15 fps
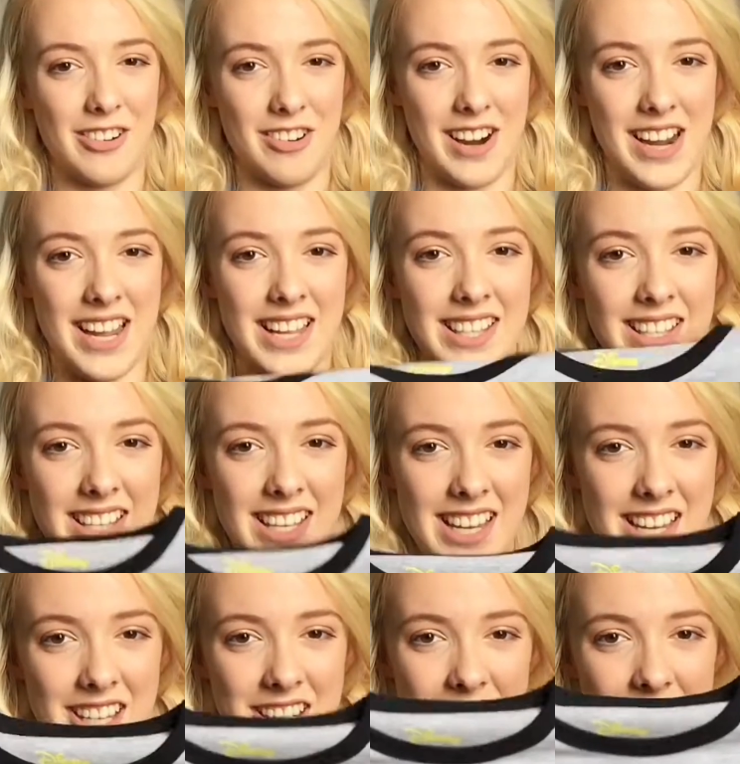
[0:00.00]
grey
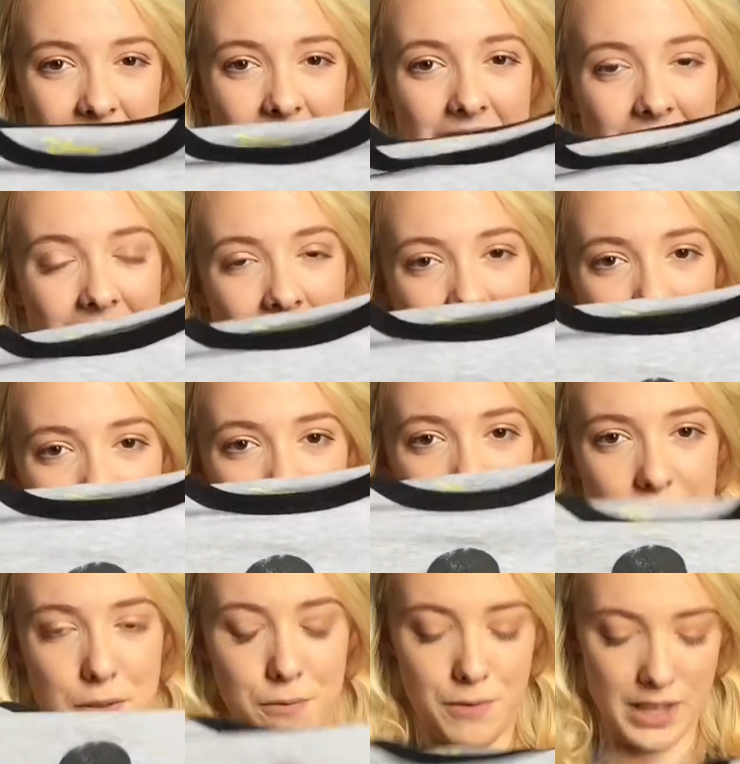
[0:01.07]
t-shirt, and it has
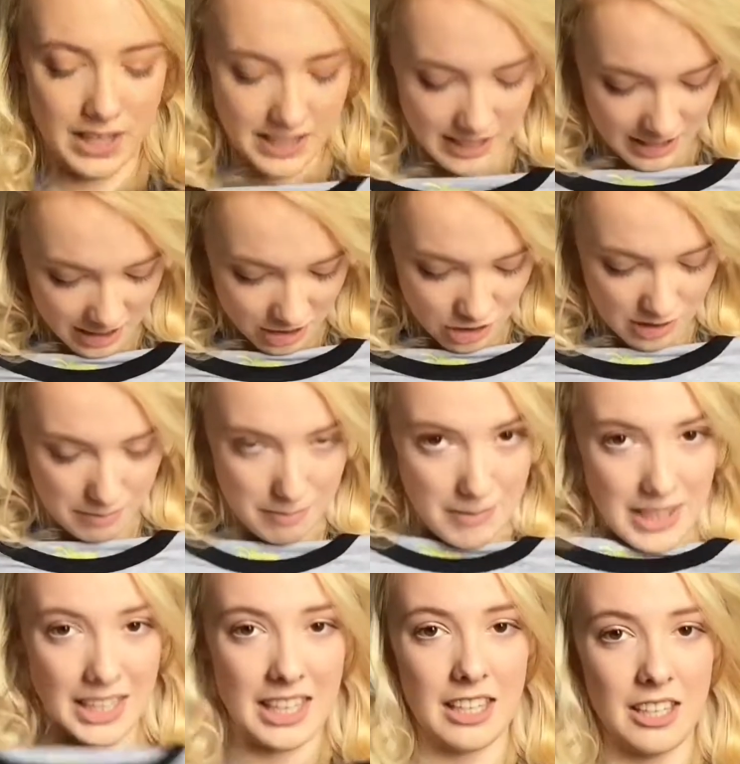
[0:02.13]
a vintage
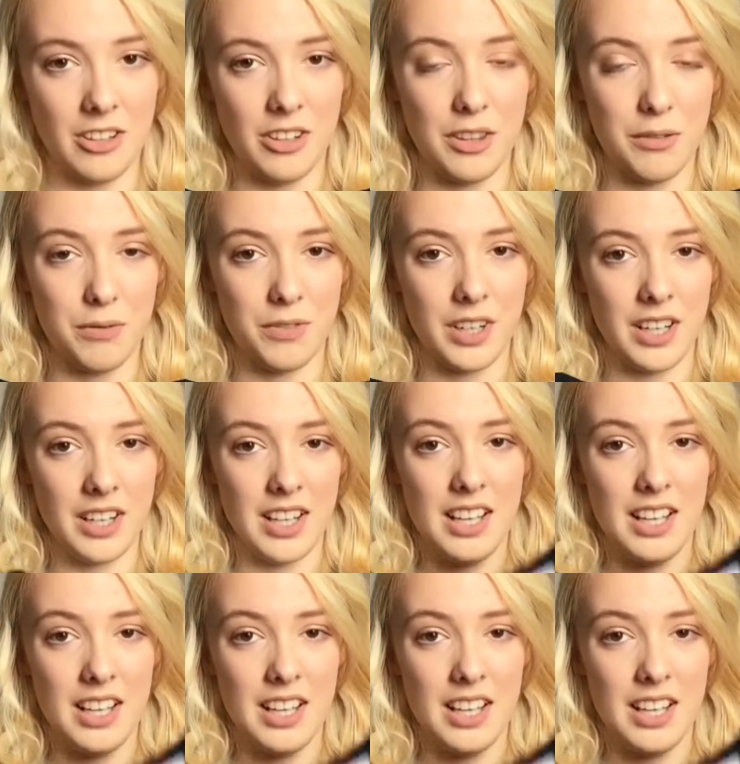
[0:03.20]
Mickey on the front.